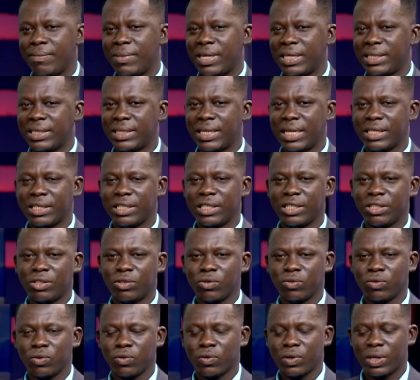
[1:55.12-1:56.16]
let's listen
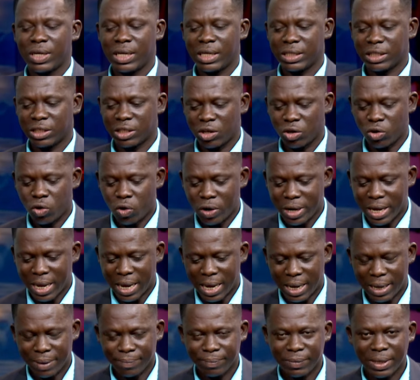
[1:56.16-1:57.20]
to his lawyer,
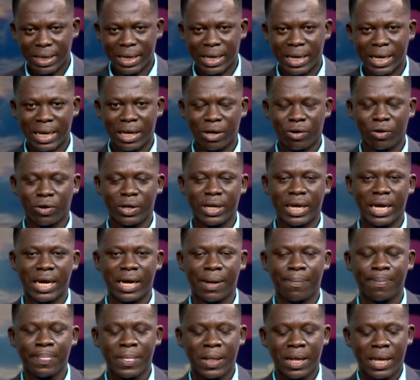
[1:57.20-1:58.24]
uh, lawyer
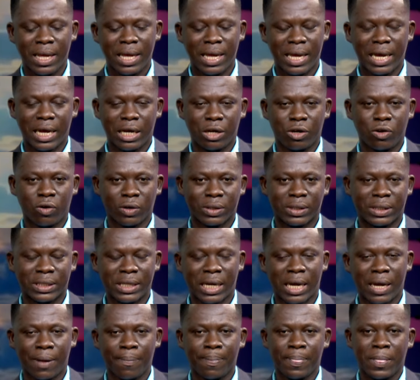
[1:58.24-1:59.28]
uh, Dr.
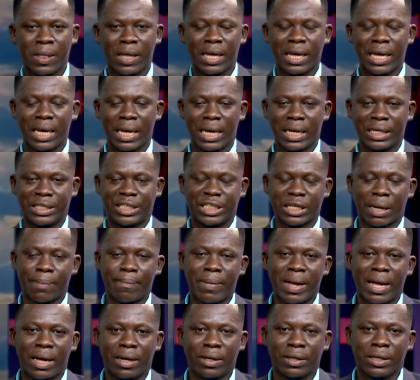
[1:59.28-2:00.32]
Uh,
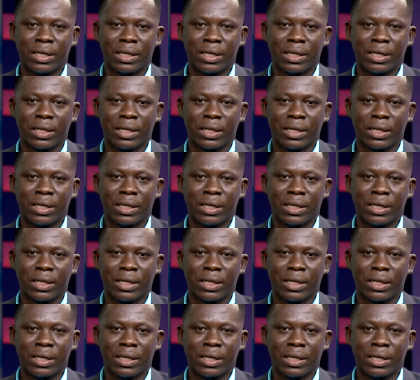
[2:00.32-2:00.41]
Jamal